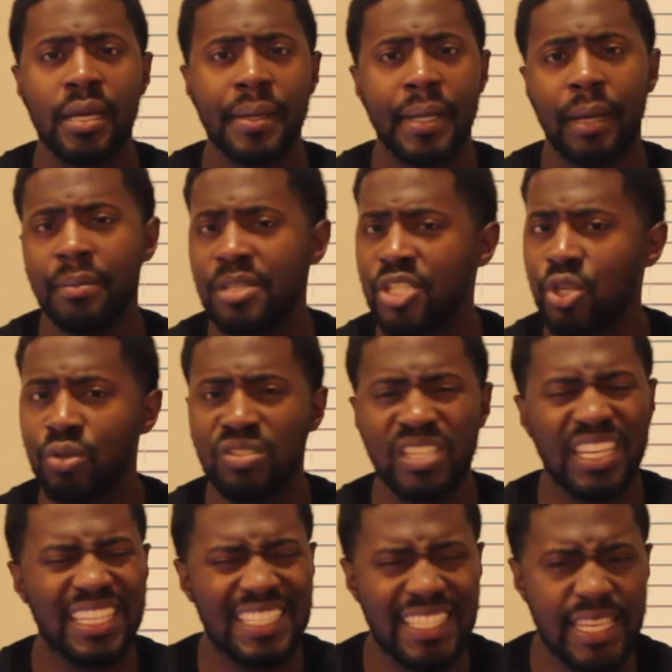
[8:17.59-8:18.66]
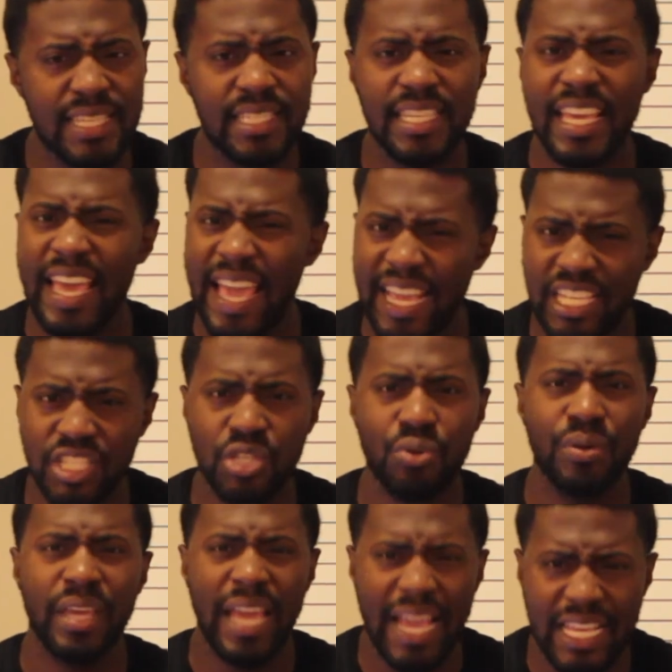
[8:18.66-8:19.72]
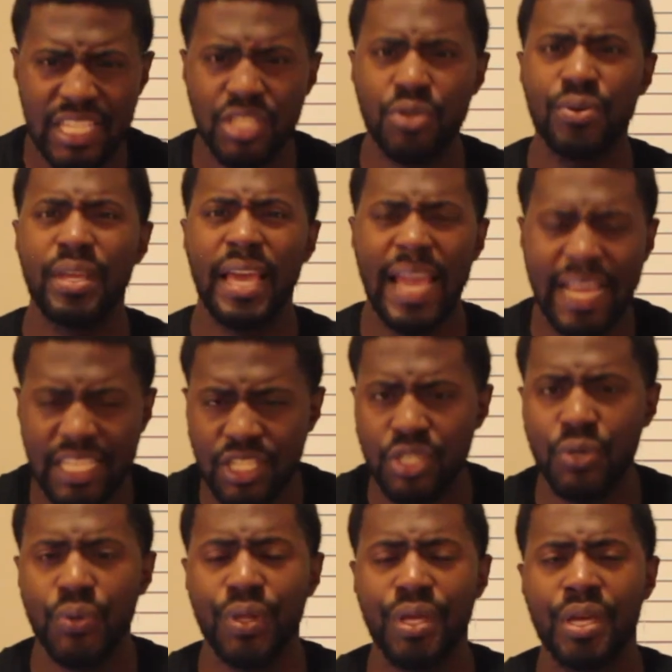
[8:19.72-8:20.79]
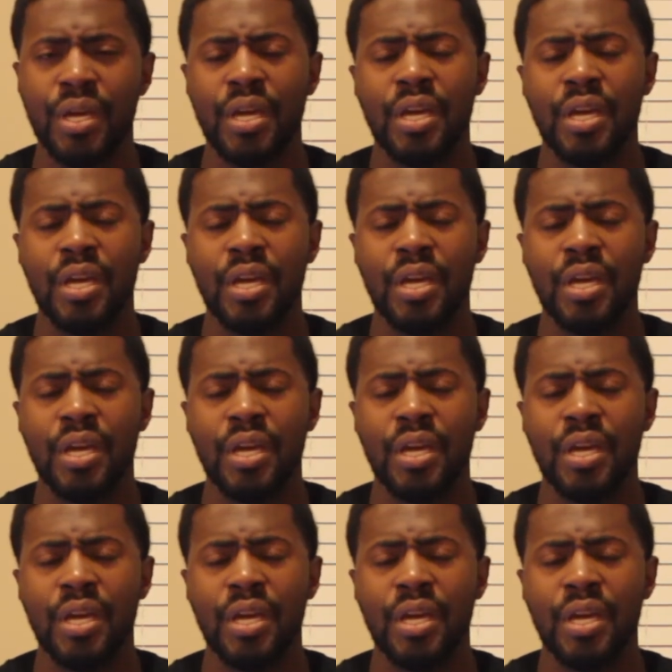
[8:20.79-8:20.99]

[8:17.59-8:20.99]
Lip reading: And I'm just used to consistently executing.